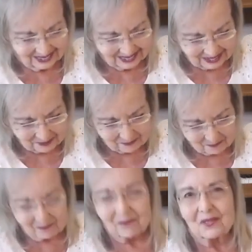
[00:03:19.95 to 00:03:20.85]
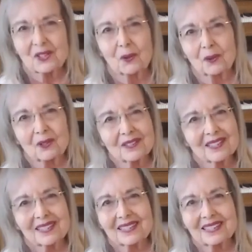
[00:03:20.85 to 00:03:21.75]
Um,
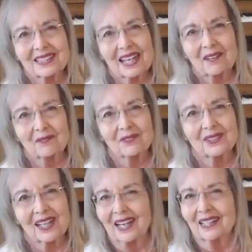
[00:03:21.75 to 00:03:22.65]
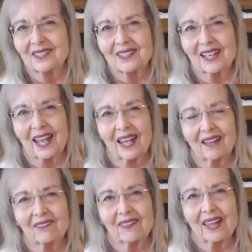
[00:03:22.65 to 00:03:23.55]
squirrels save nuts
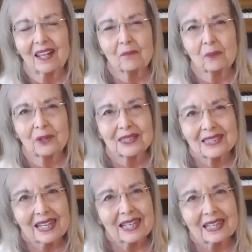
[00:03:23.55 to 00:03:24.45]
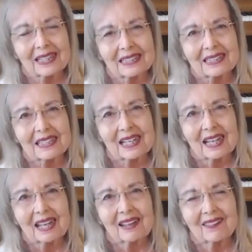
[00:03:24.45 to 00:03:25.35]
and they pretend
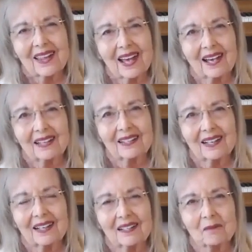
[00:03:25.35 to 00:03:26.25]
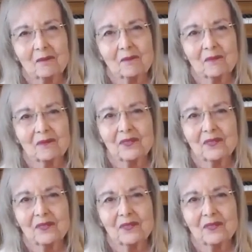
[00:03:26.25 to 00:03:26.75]
that um,